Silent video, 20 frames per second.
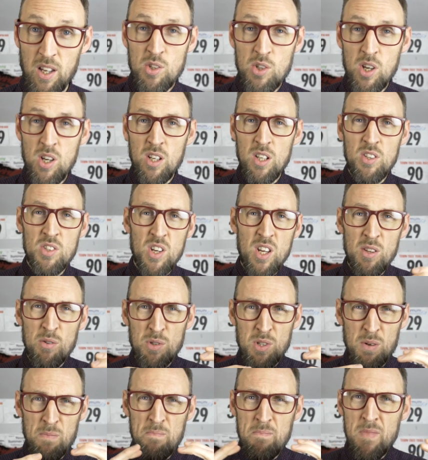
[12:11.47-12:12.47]
So you can see there
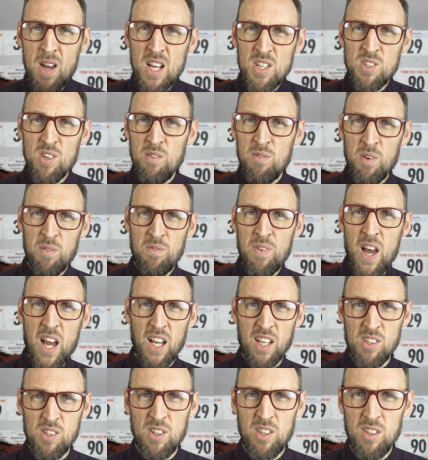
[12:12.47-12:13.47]
was a massive
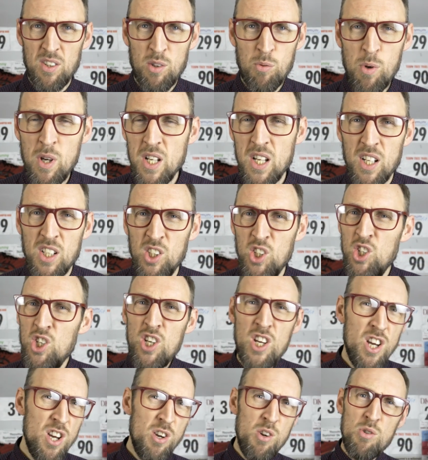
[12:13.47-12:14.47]
effect. The wind had a
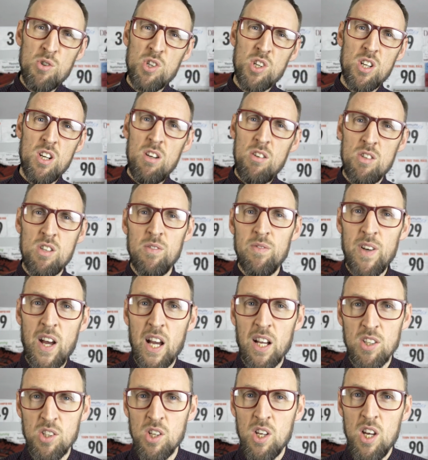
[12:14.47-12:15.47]
huge, huge
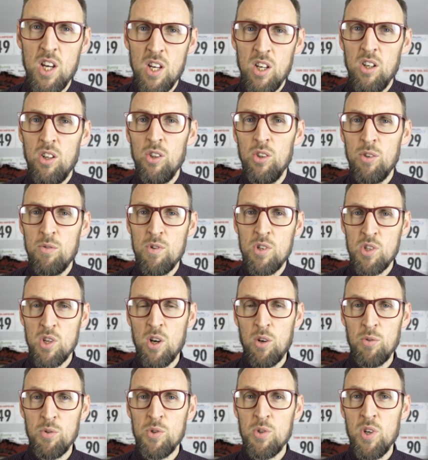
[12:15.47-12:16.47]
effect on the
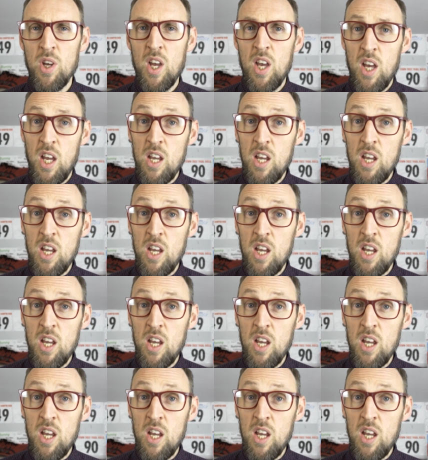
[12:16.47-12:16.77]
results.